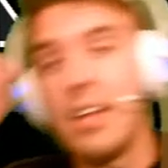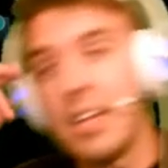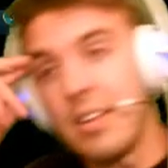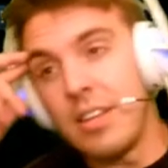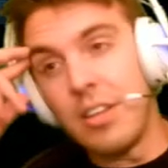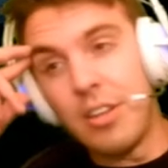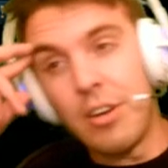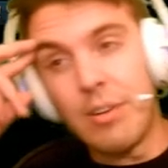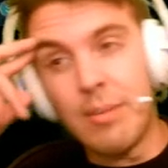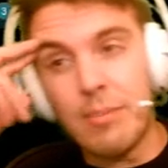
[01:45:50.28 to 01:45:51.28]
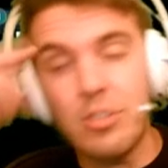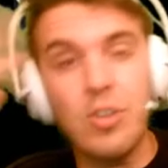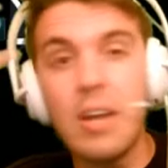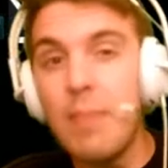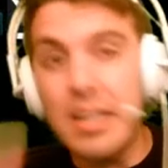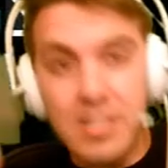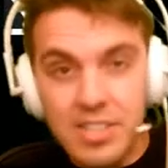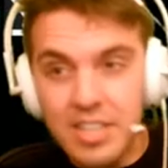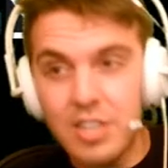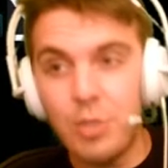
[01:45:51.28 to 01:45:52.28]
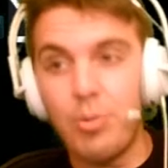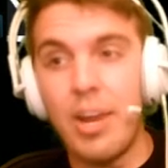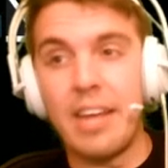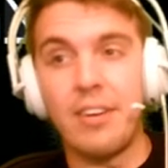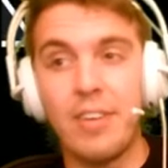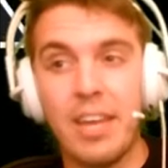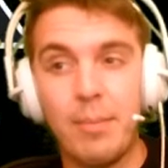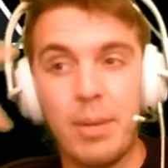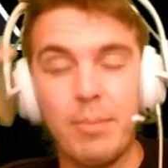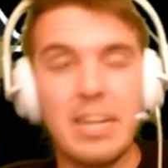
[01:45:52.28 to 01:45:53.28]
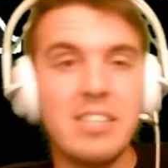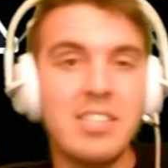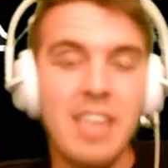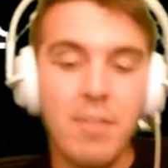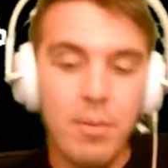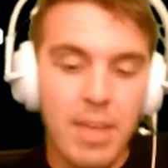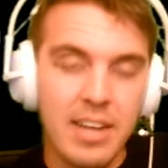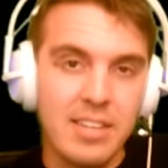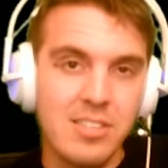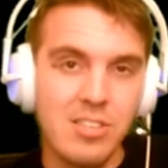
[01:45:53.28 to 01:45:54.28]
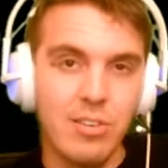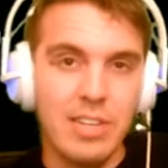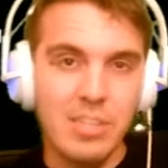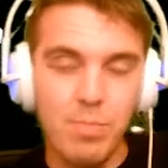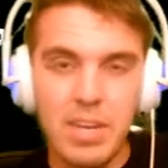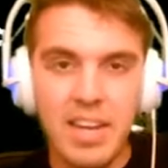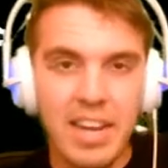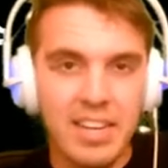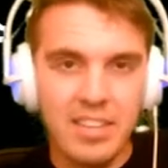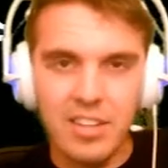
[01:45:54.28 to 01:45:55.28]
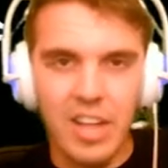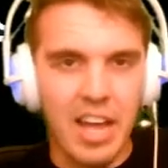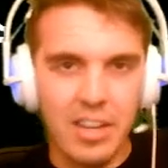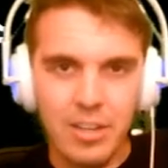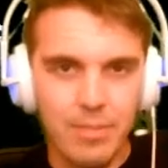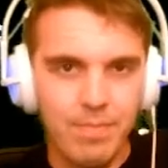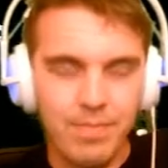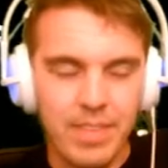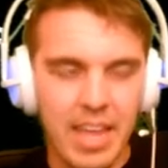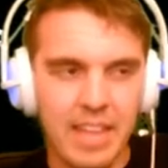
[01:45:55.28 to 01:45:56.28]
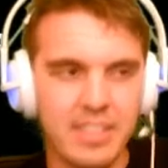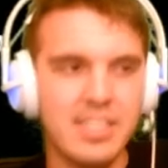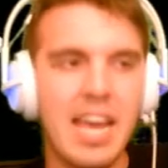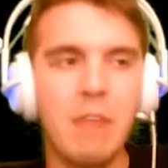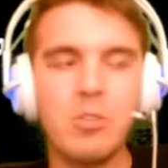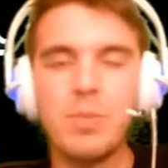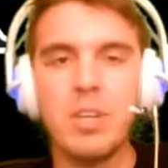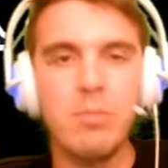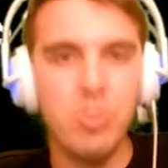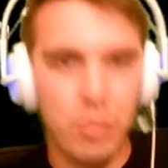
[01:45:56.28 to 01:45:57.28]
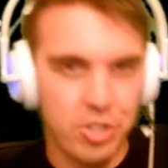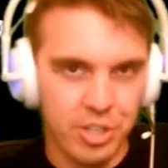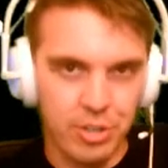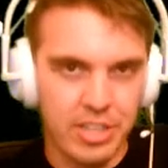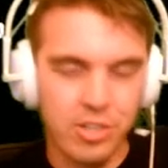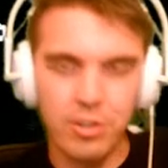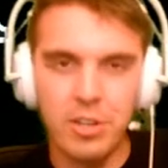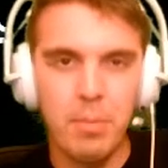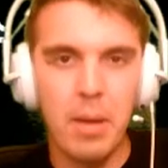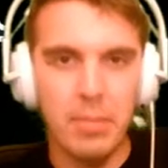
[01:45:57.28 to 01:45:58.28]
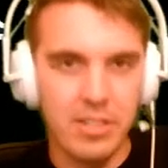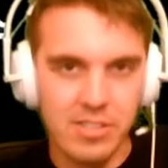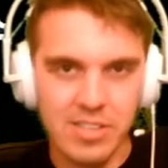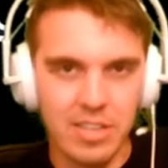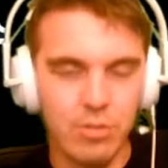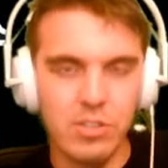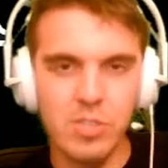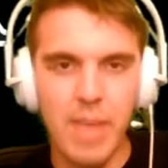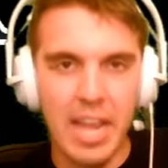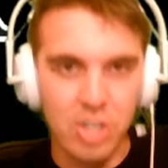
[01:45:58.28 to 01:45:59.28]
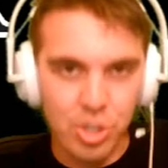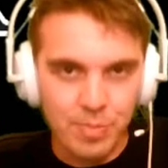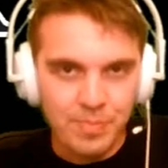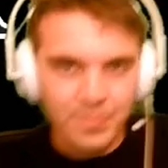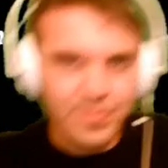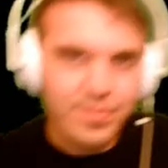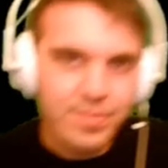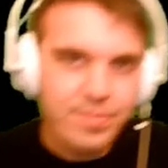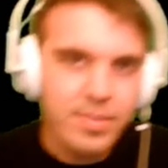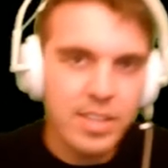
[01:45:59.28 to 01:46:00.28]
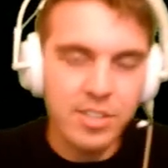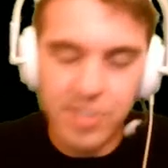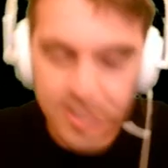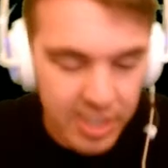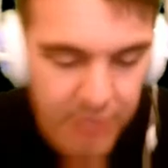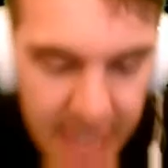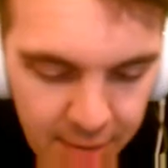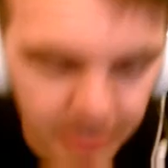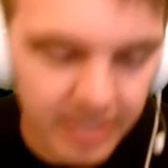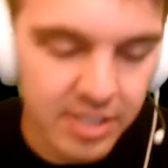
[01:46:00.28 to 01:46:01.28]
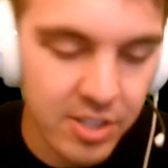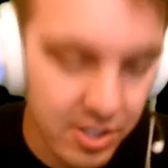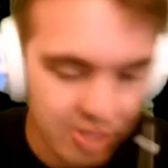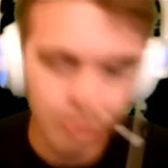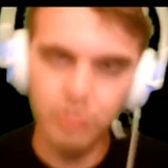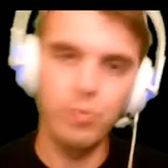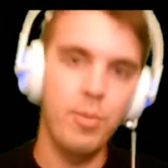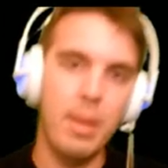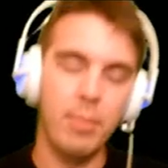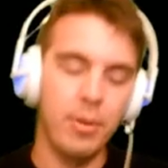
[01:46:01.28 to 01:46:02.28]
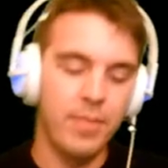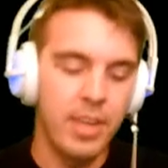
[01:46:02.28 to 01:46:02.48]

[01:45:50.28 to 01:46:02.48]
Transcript: You know, I'm just trying to make it stick in your brain, okay? But at 7 minutes, that's midnight on the clock, and the towers become squishier. They turn into pumpkins that you can smash. Just think of it that way, just so you remember.